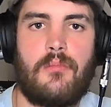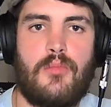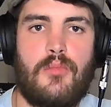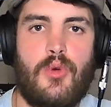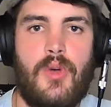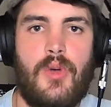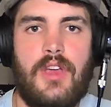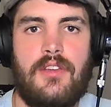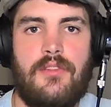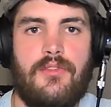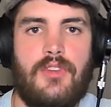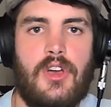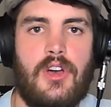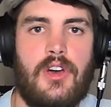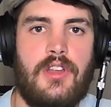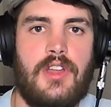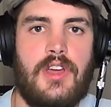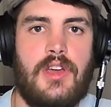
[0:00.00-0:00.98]
but where you've
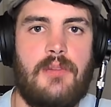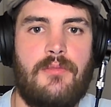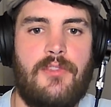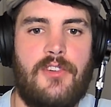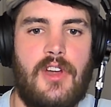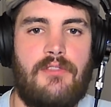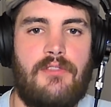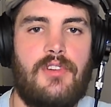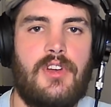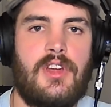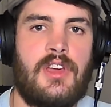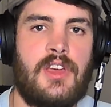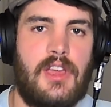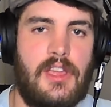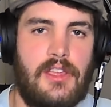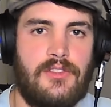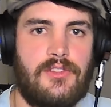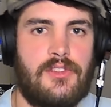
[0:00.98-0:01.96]
got a name for every
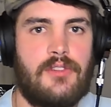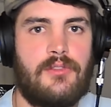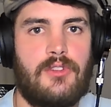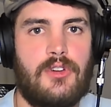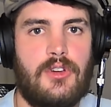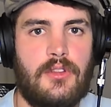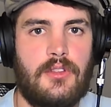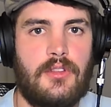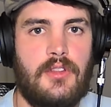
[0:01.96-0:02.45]
interval,